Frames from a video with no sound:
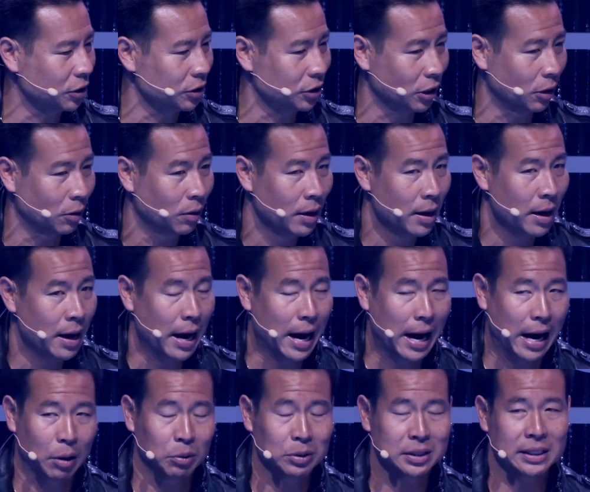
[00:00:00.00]
So
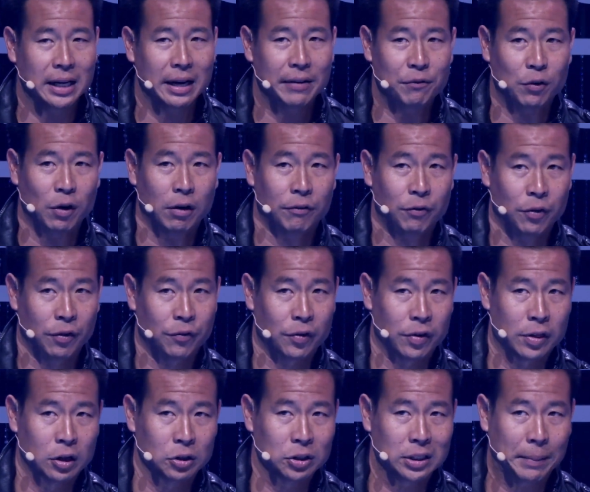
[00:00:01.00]
I would say for
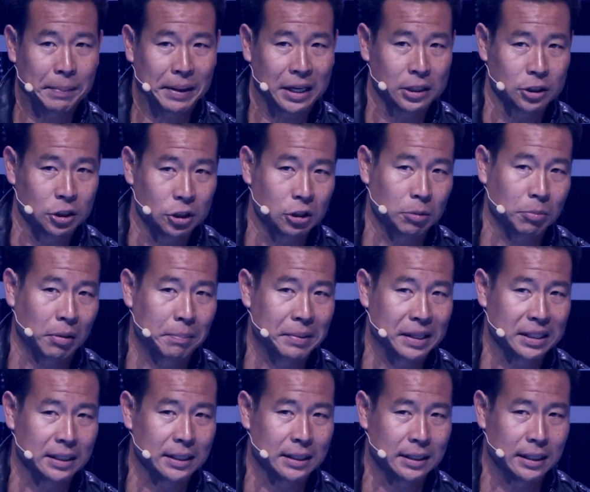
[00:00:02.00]
those type of consumer
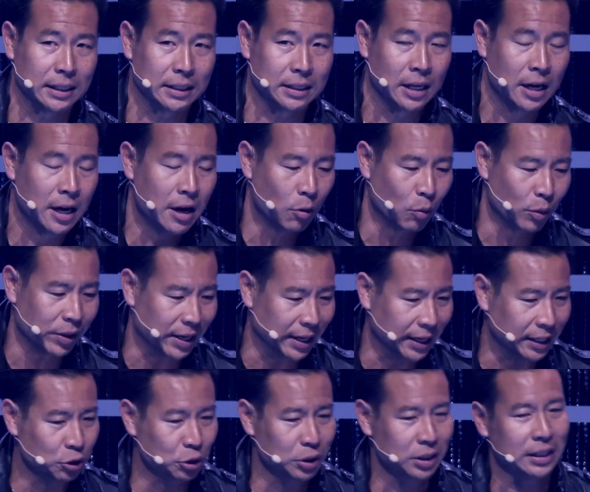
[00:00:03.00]
businesses with an
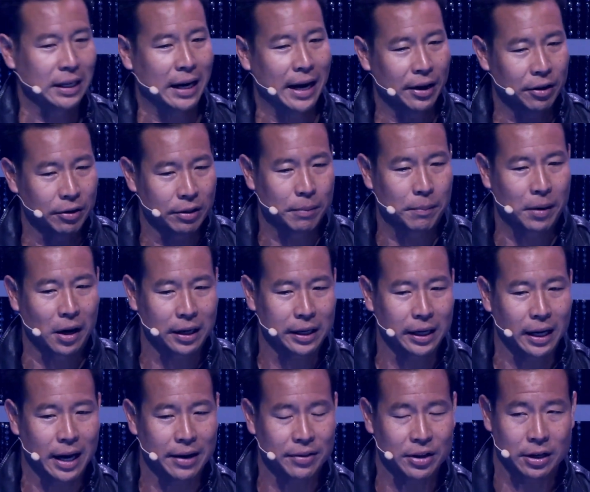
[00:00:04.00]
interest in entering the
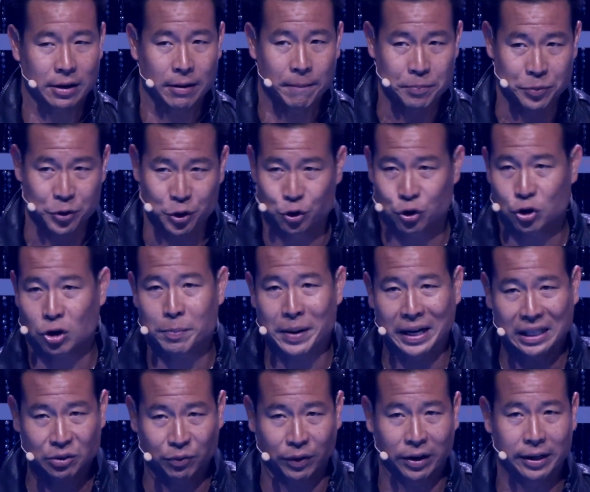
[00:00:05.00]
market, I think user
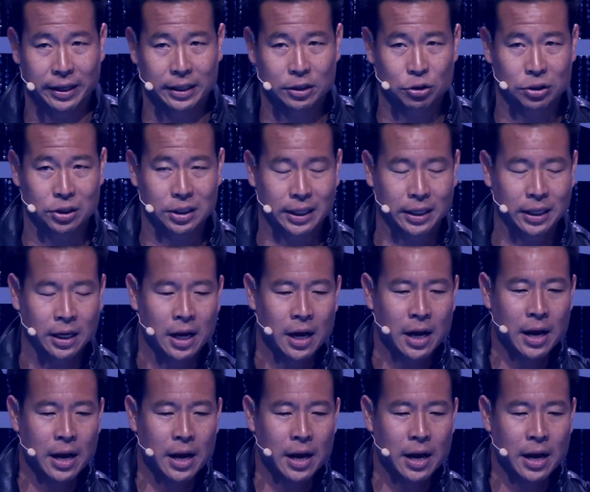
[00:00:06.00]
base is very interesting,